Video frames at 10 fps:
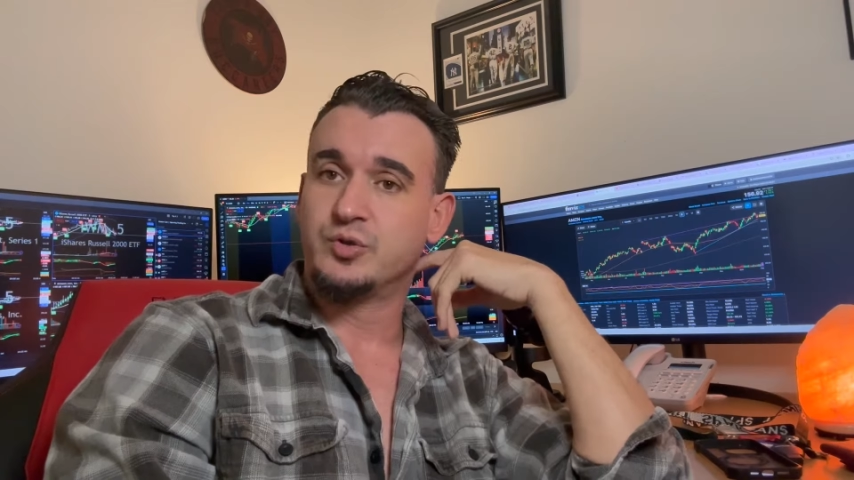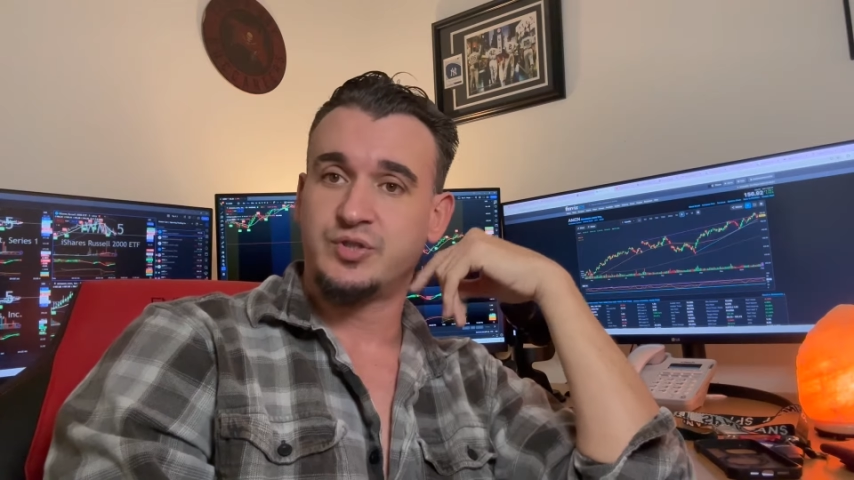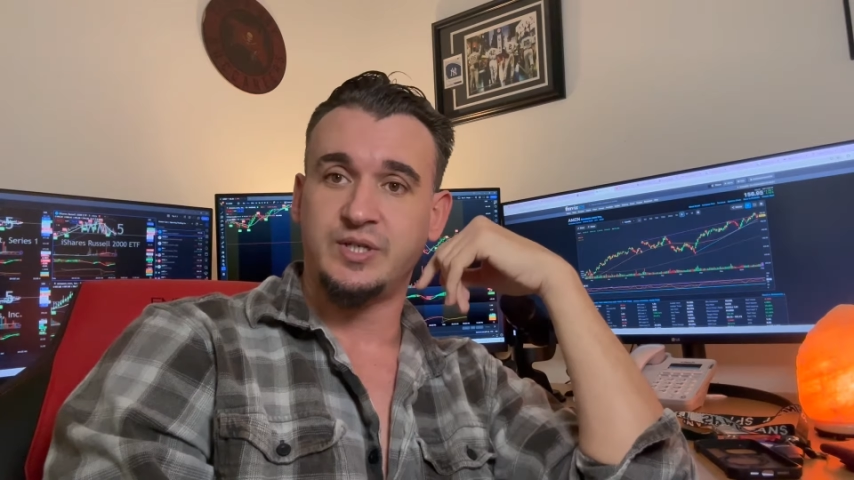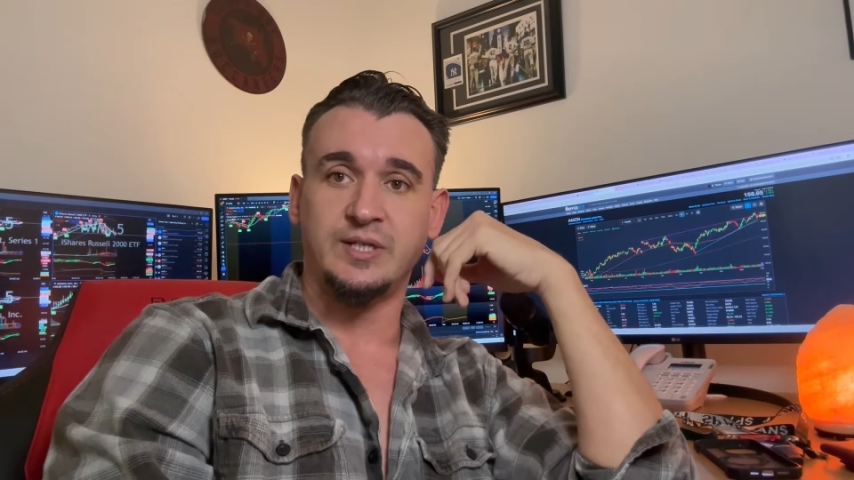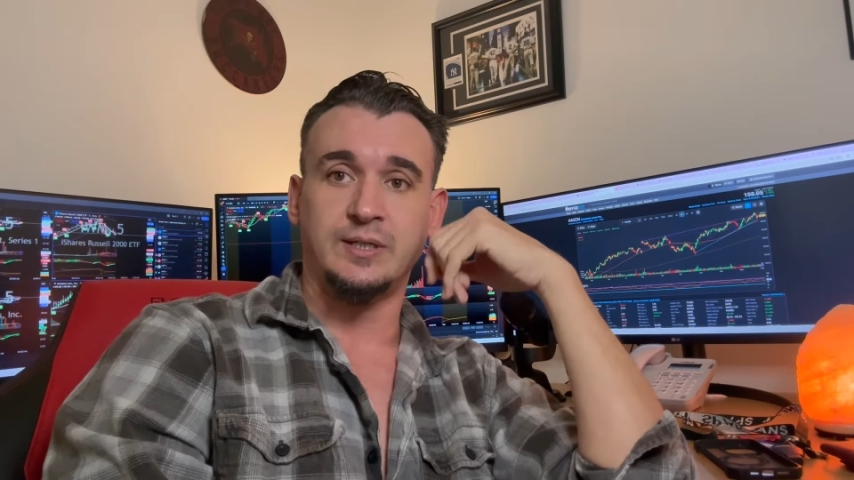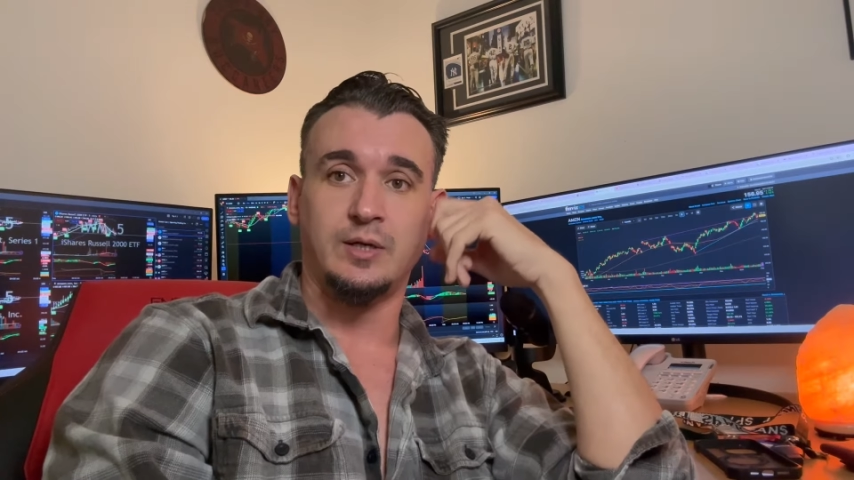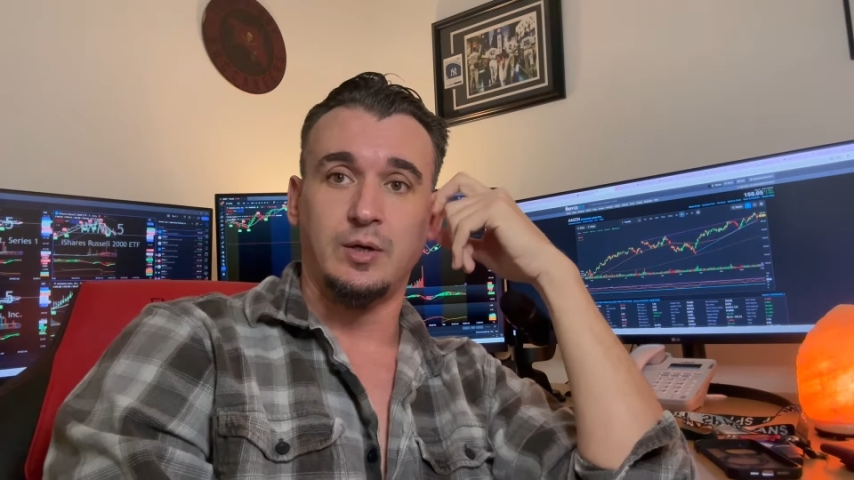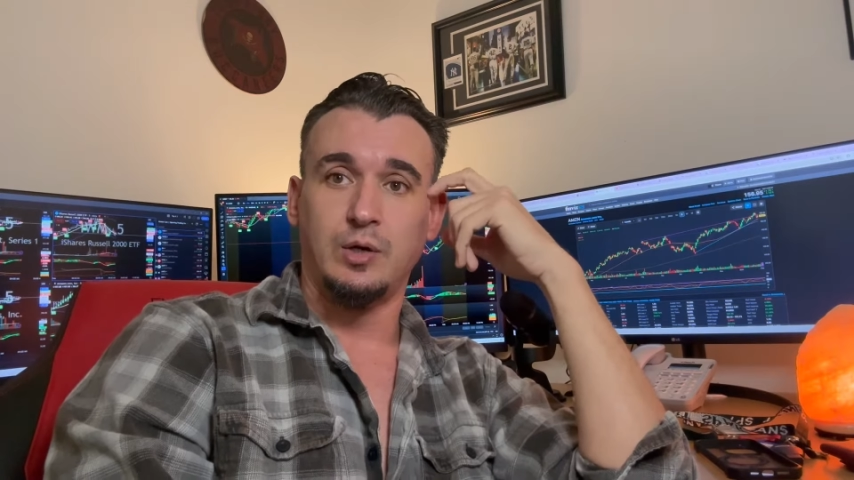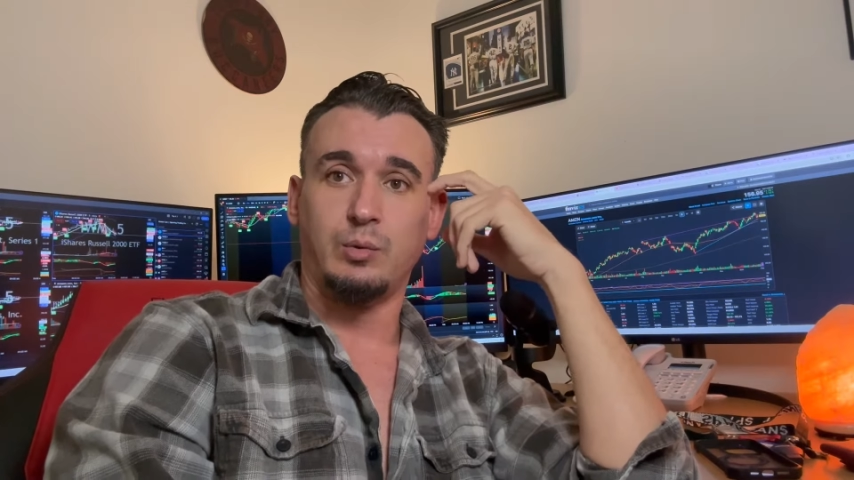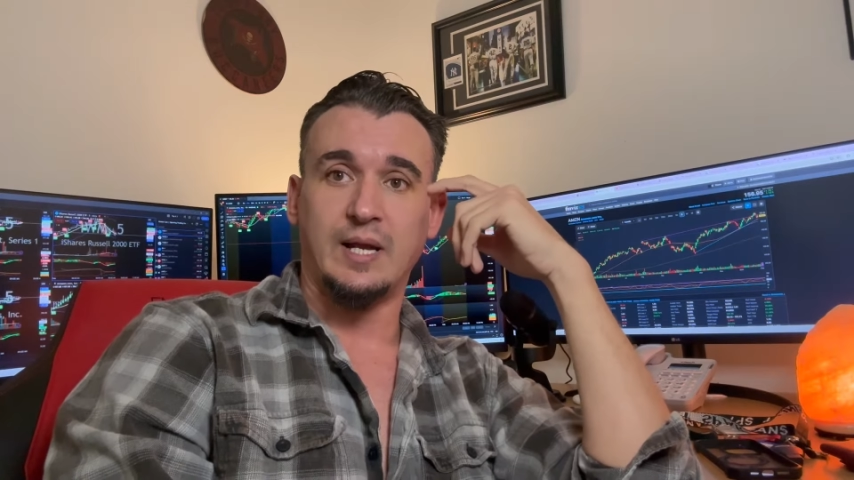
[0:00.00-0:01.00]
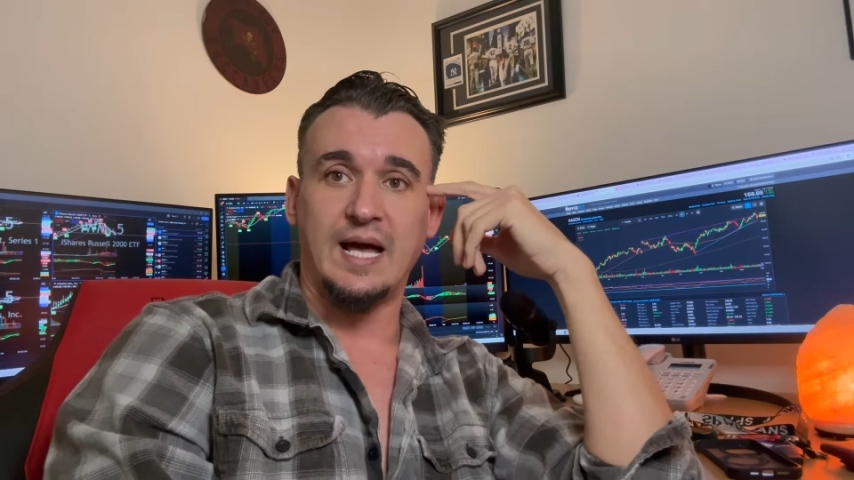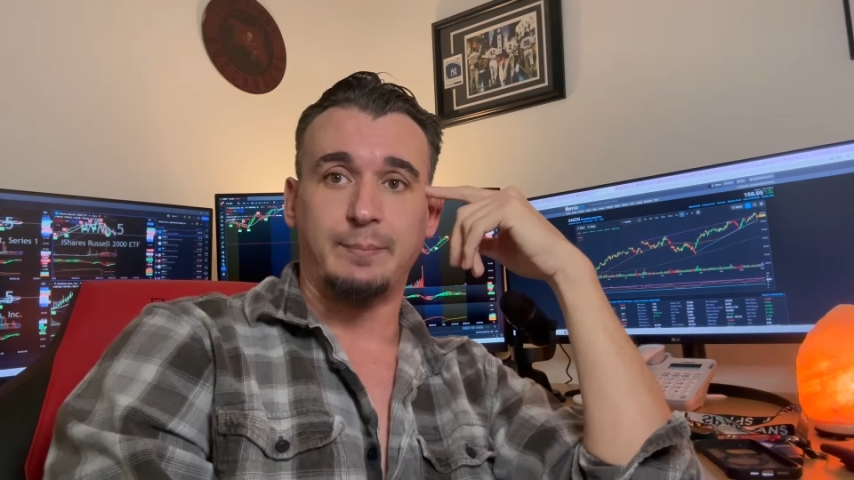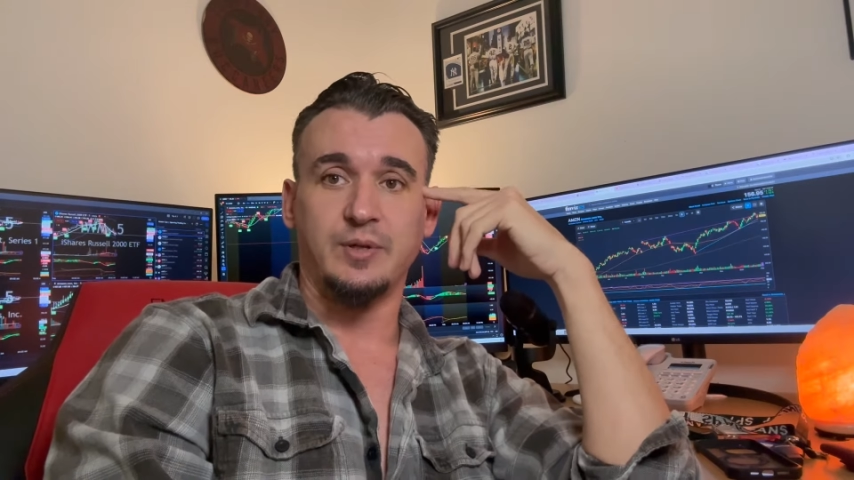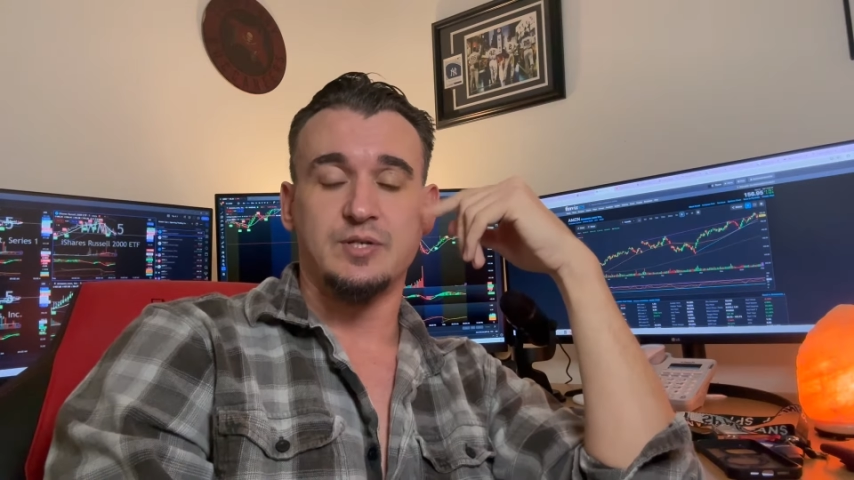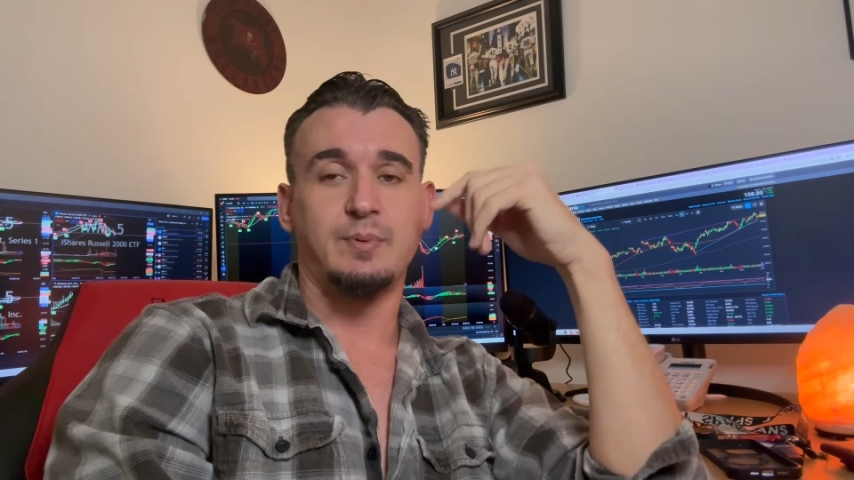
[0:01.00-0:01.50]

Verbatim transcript: see what happens.